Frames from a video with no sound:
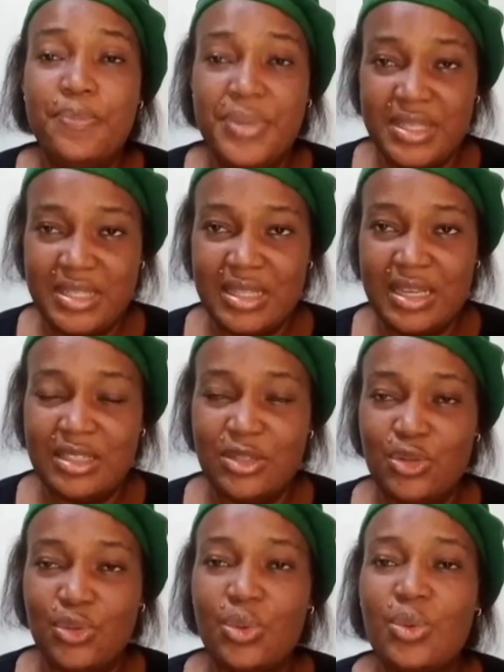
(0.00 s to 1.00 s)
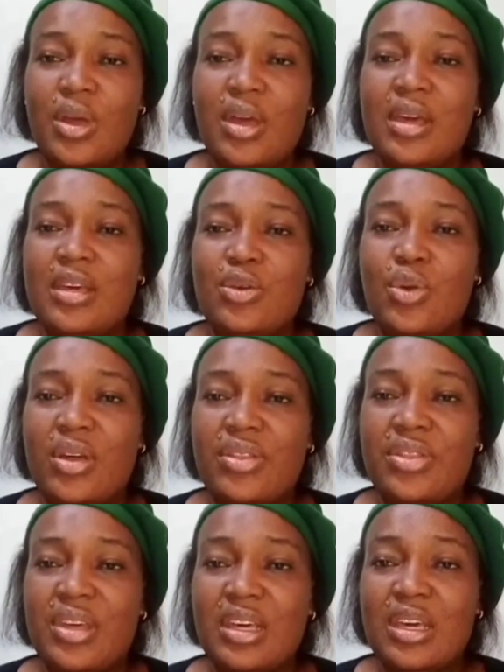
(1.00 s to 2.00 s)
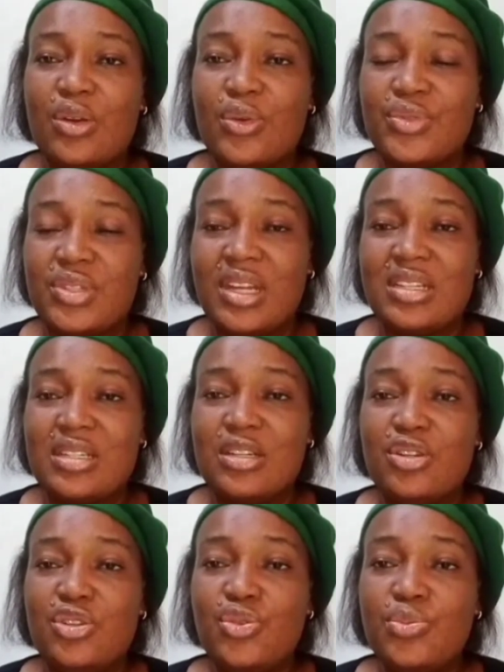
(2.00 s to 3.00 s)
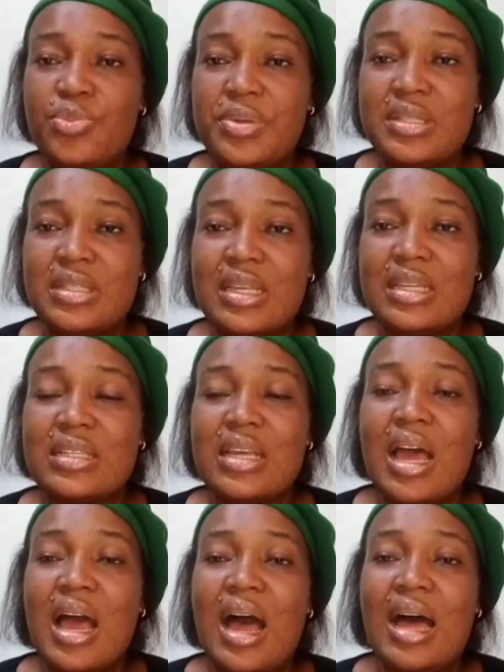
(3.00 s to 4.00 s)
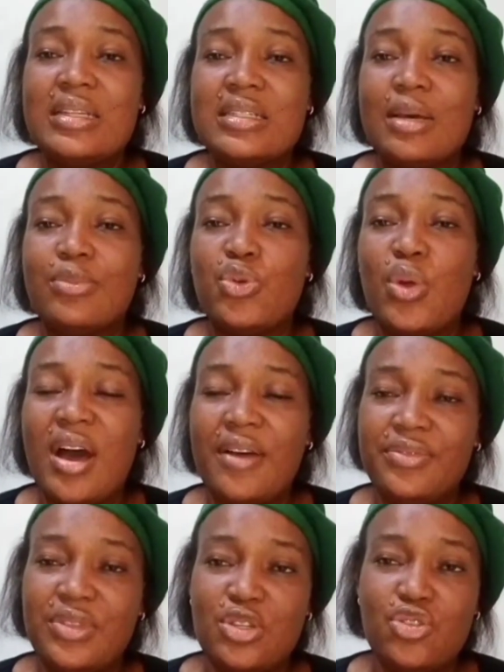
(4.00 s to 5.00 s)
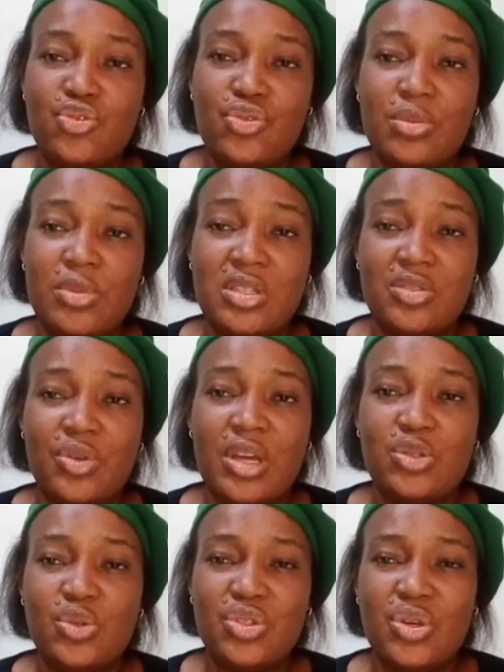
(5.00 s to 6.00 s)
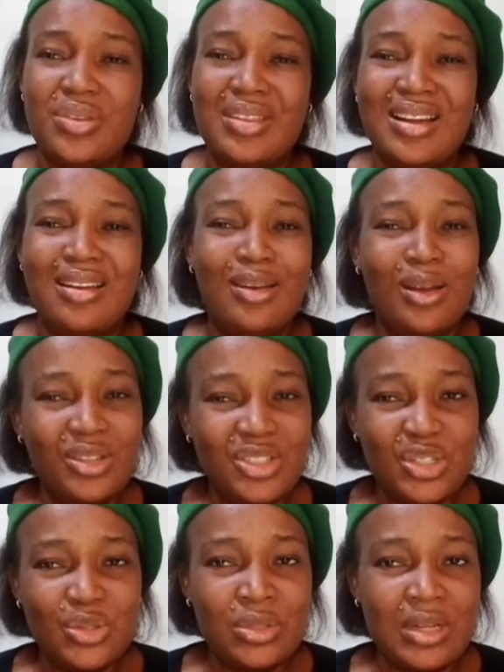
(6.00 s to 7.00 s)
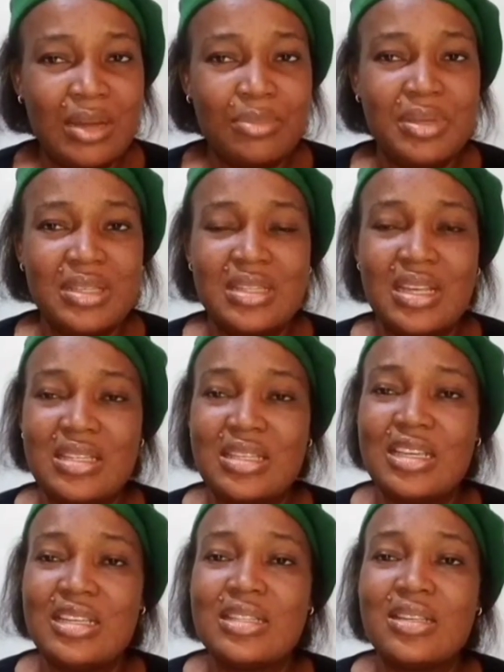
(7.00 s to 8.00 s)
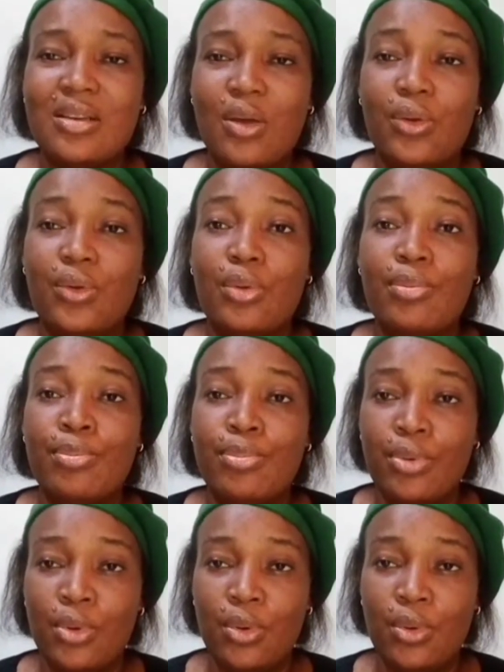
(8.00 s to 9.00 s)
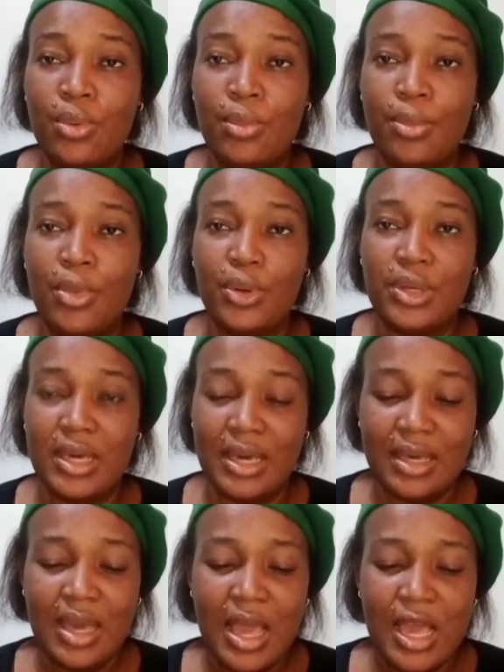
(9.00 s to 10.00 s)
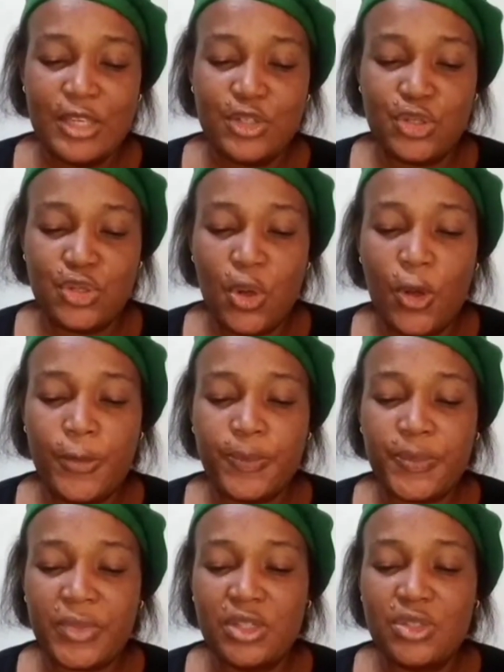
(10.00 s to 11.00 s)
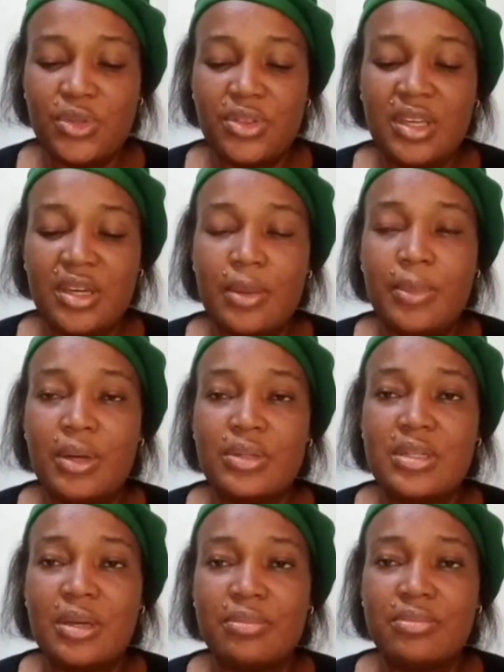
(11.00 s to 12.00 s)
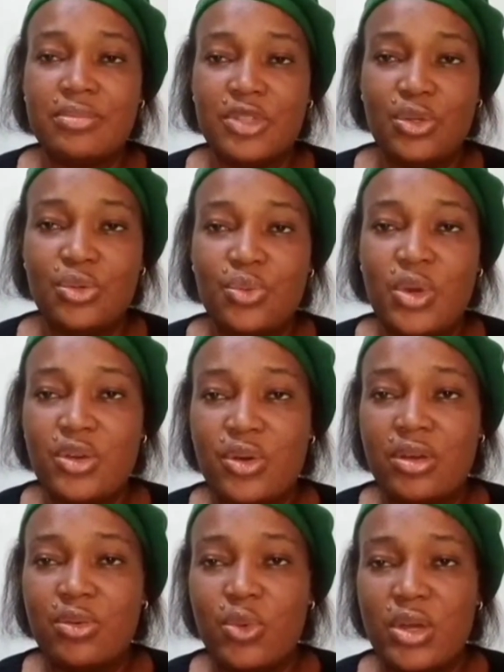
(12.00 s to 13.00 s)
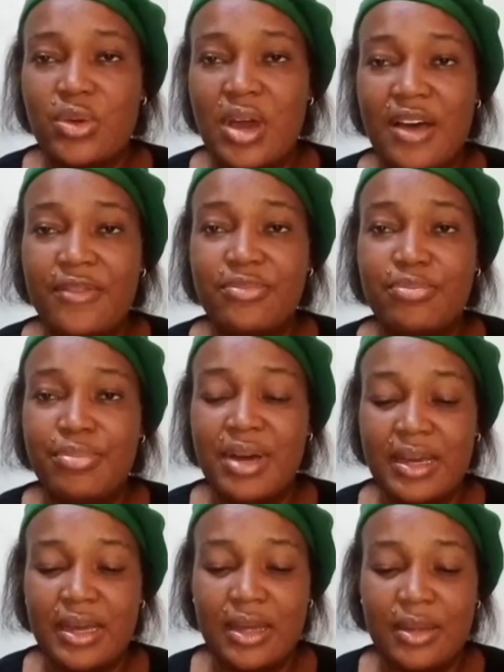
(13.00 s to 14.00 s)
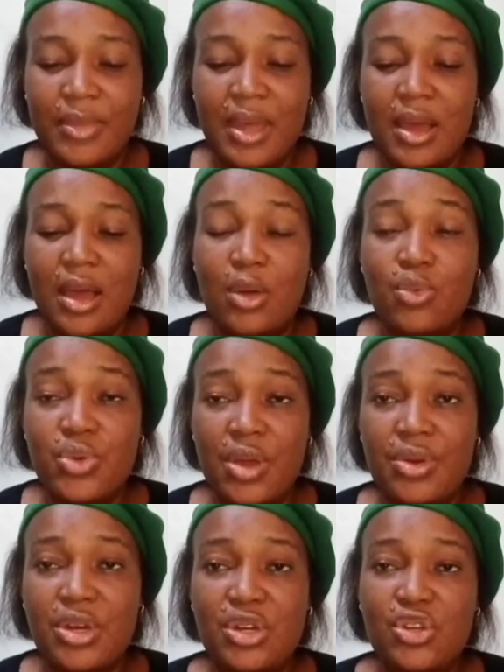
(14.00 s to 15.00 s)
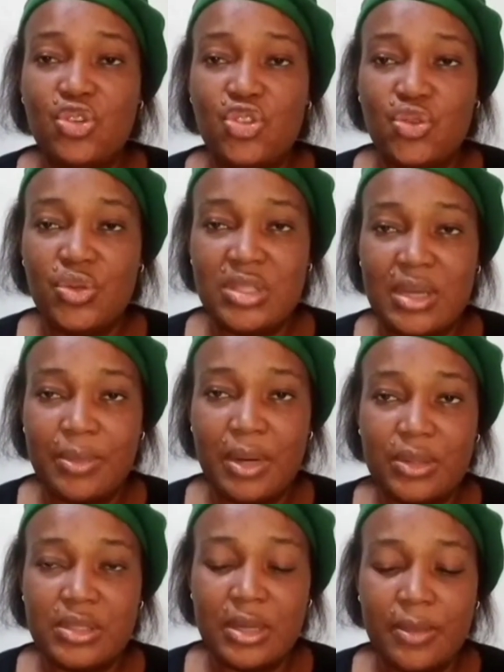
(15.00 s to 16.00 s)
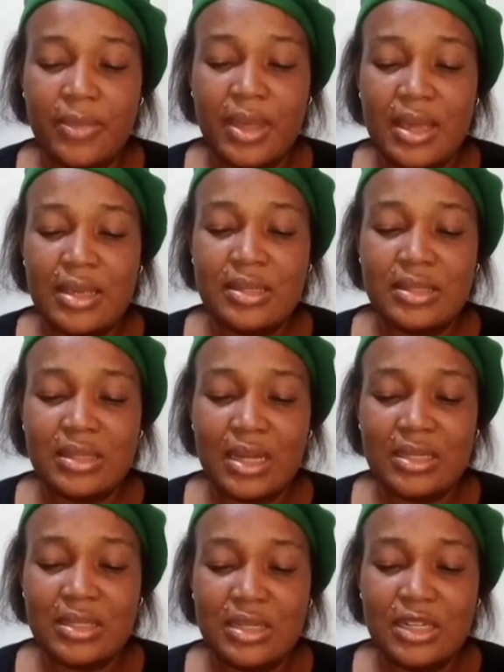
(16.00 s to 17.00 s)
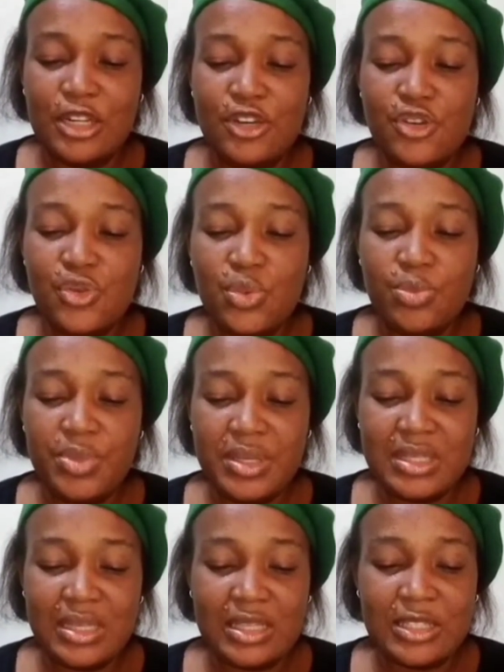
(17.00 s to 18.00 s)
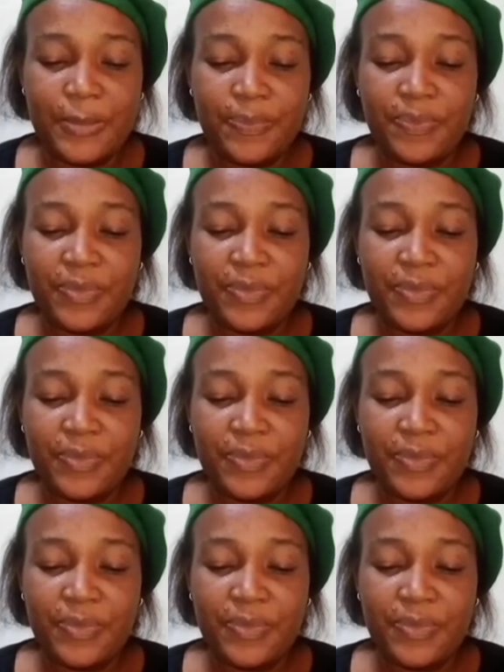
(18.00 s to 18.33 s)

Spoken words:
business. You are thinking of starting a new business, and you have this dream. It's trying to tell you that launch into that business is gonna boom. Okay, so you should think about when you have wearing a new shoe. It's about starting a new business